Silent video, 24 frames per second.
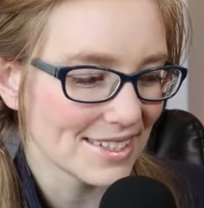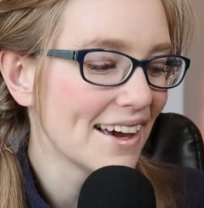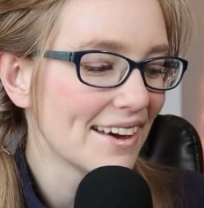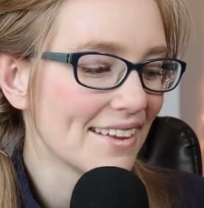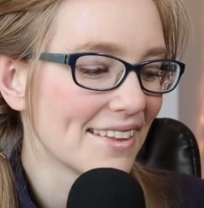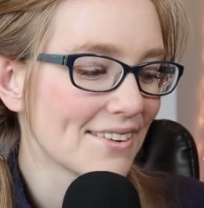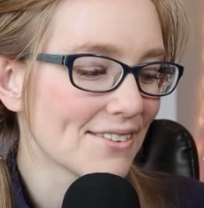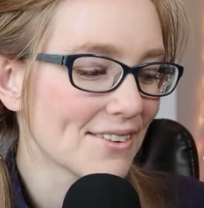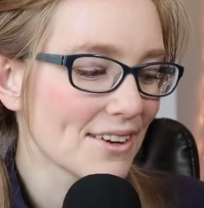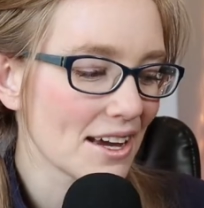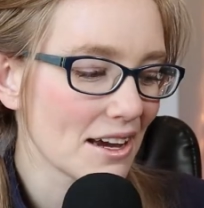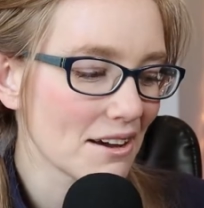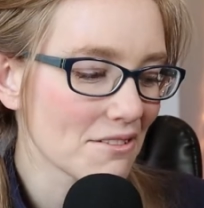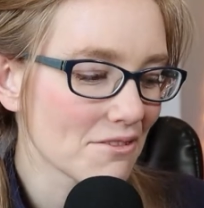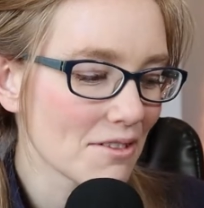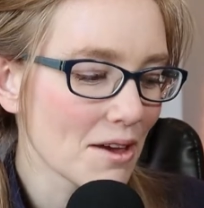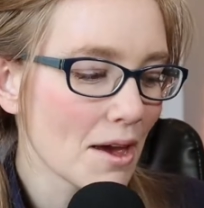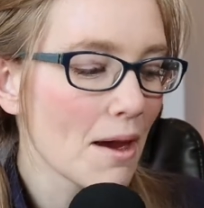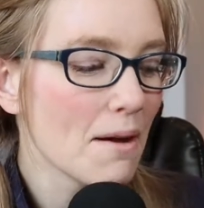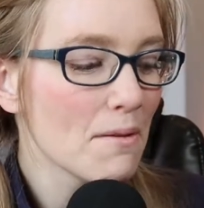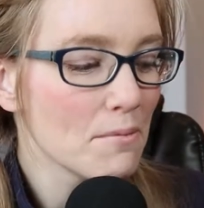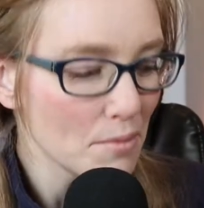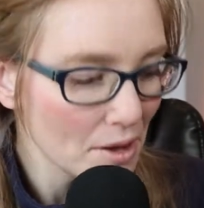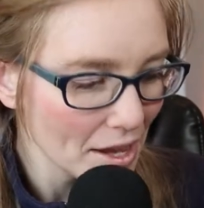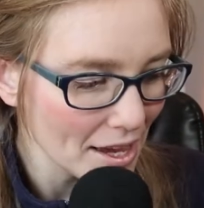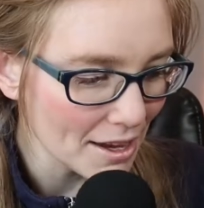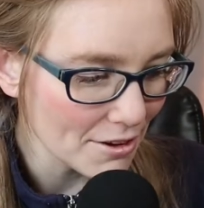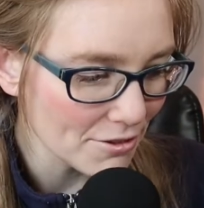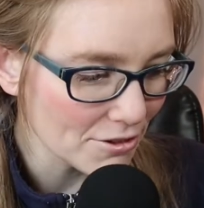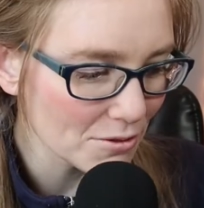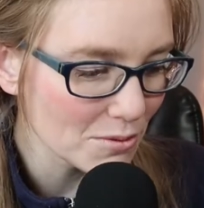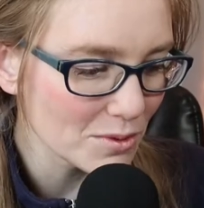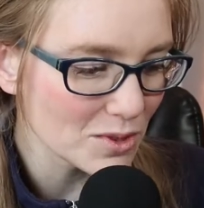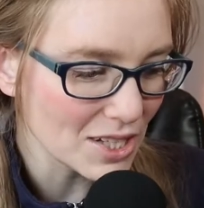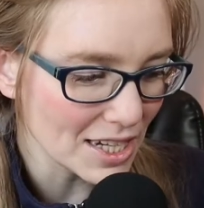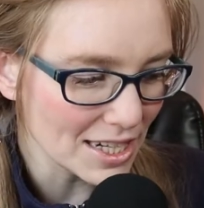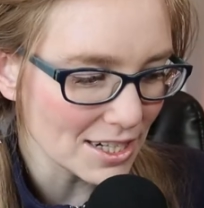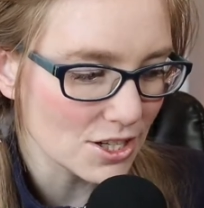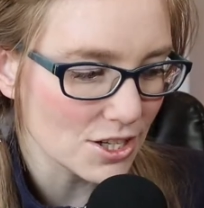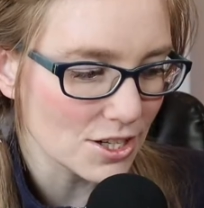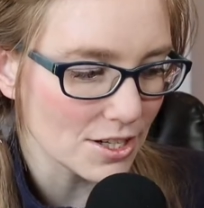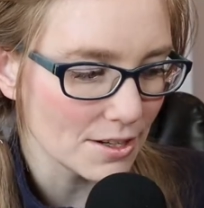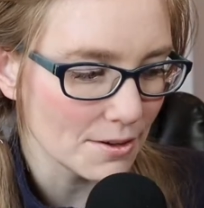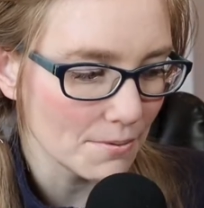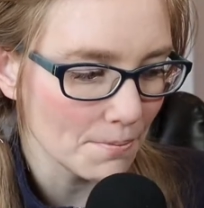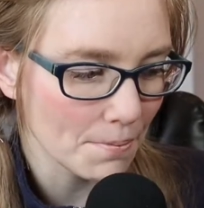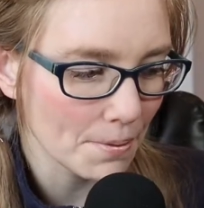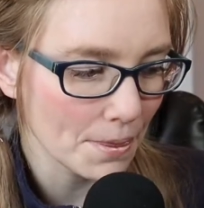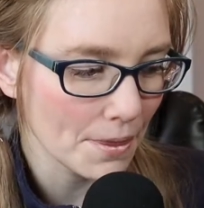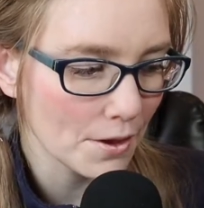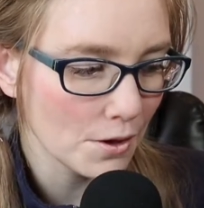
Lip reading: And then we have Pei from Attention,